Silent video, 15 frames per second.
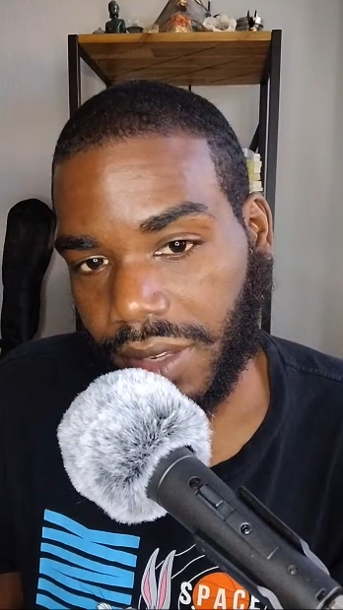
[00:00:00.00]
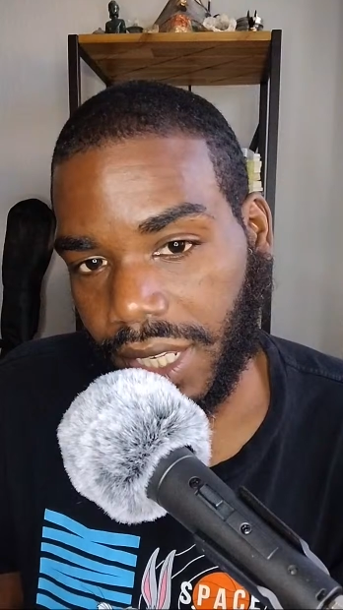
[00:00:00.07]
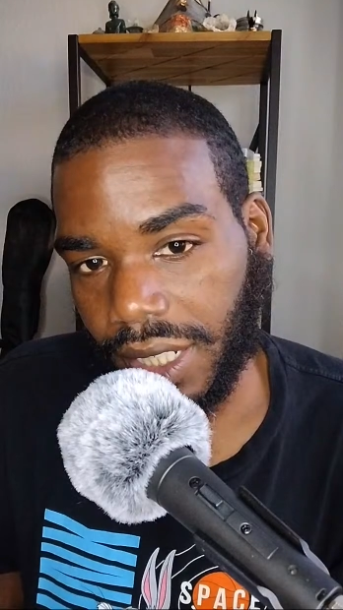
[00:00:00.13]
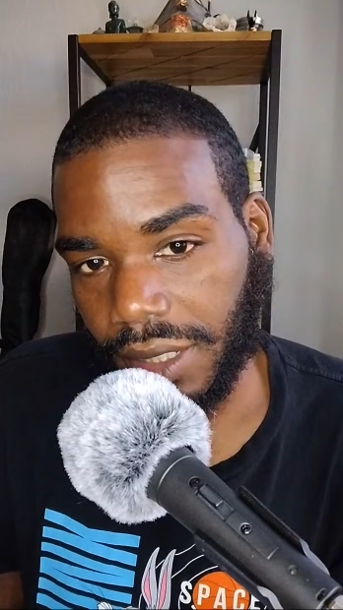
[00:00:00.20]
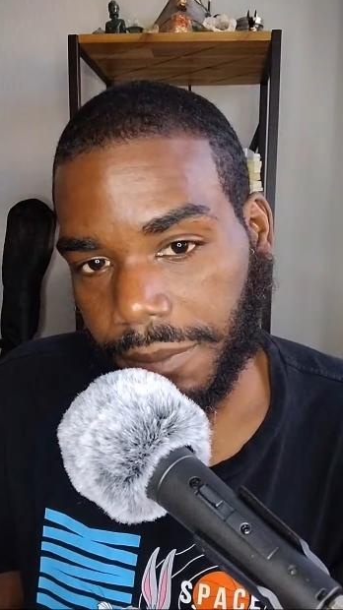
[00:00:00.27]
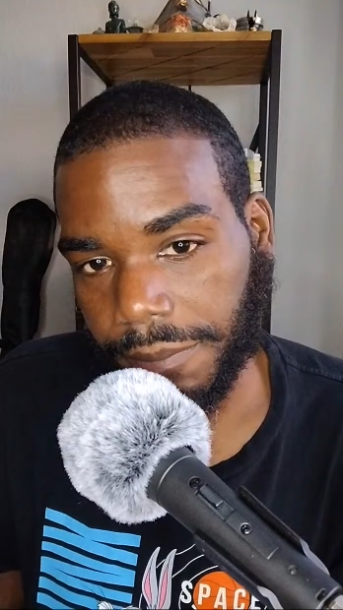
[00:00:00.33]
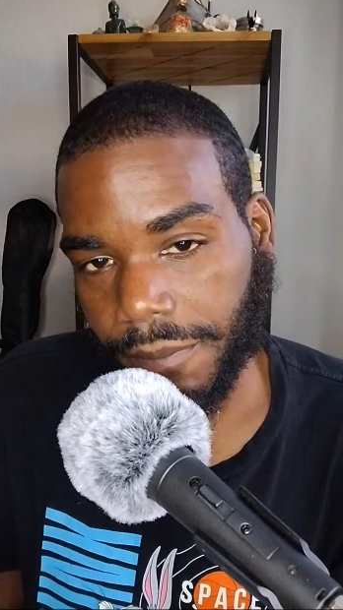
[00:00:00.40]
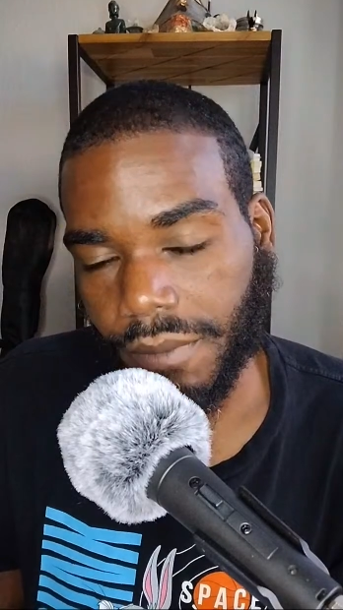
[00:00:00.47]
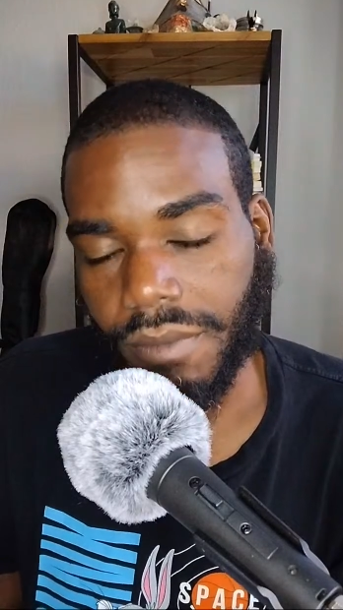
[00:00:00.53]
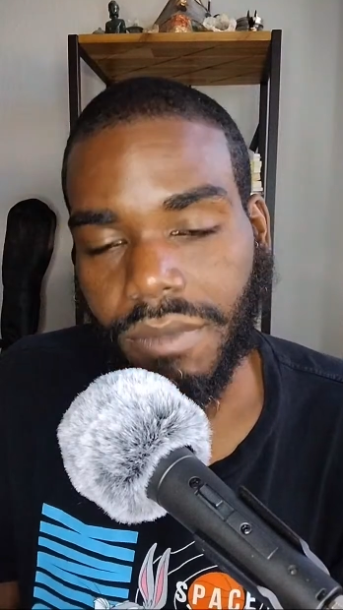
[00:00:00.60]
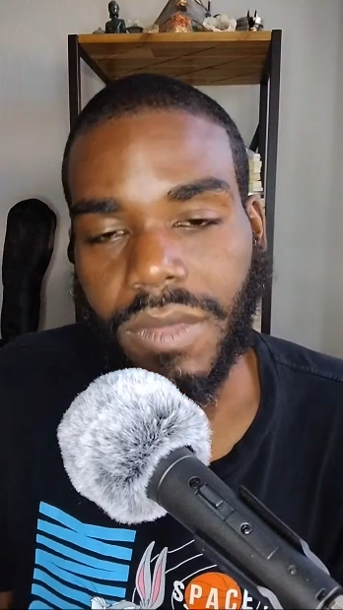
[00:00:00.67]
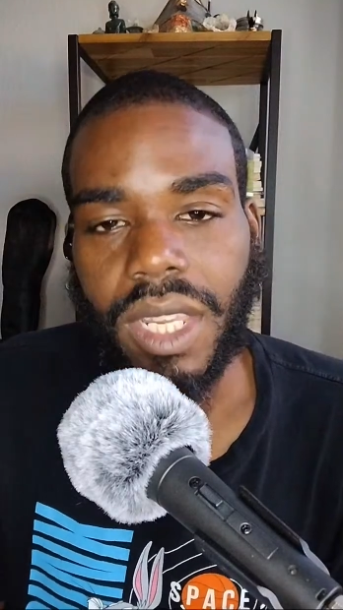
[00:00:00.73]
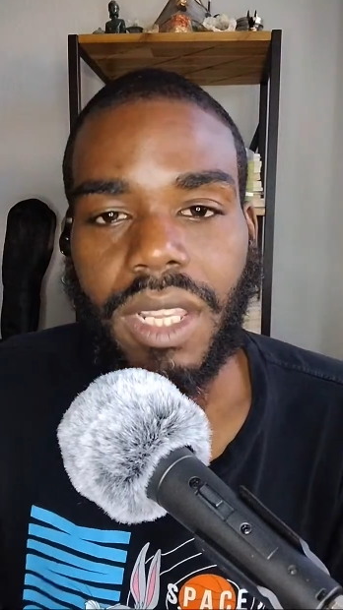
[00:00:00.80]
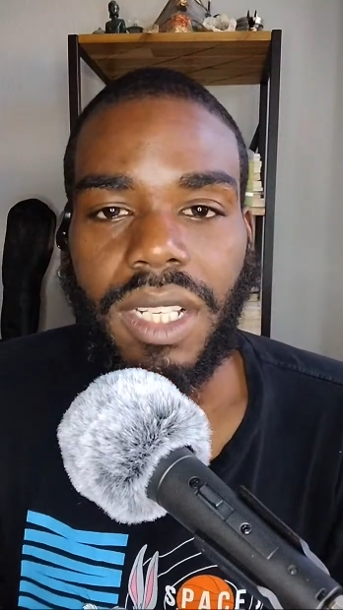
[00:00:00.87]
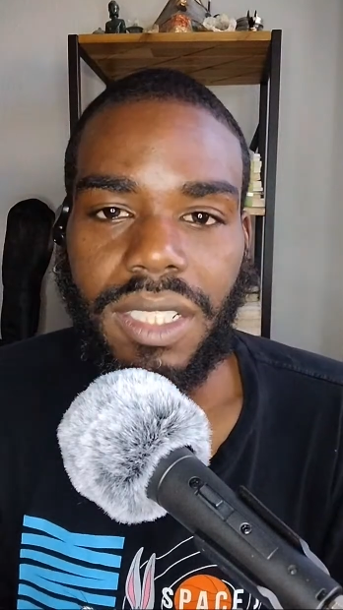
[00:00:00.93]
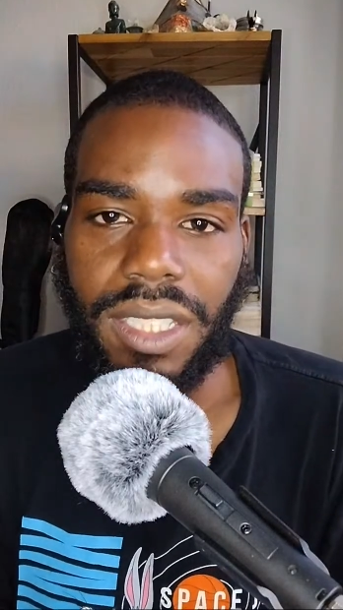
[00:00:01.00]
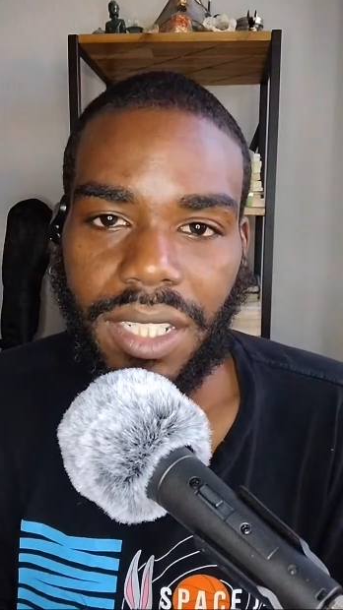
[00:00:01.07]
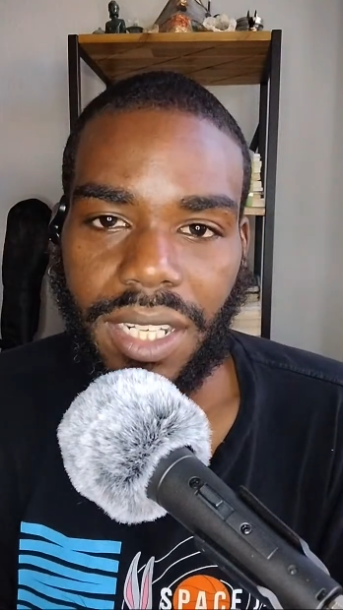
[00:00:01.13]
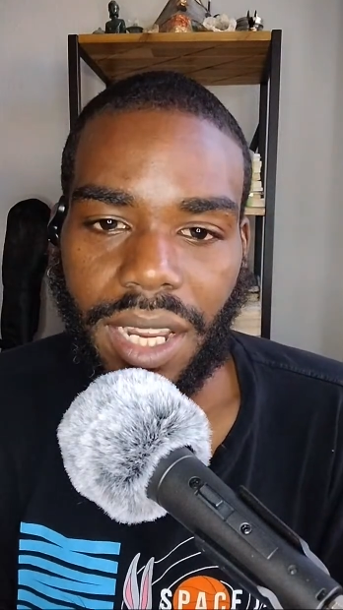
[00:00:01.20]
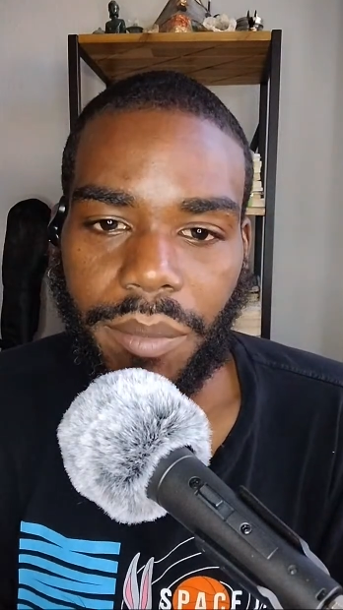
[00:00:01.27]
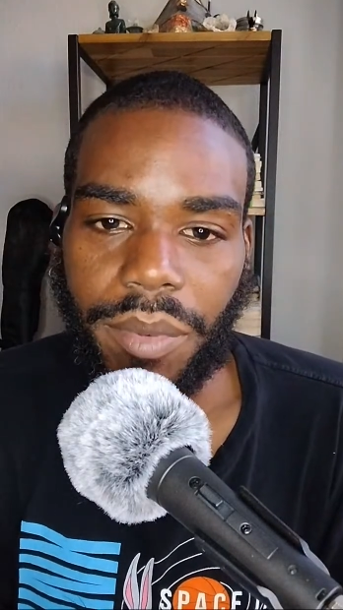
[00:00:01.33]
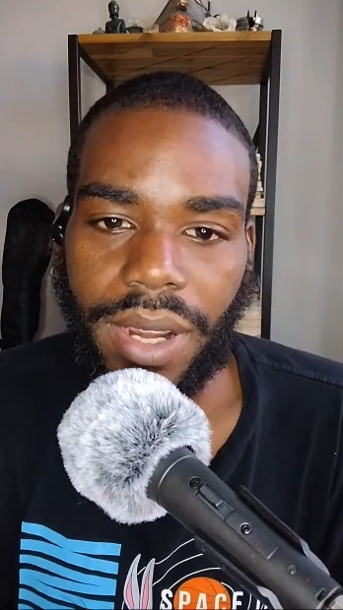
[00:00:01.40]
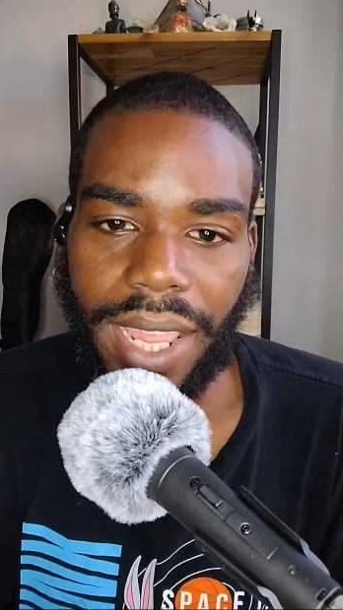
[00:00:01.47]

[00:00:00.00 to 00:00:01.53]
8. The number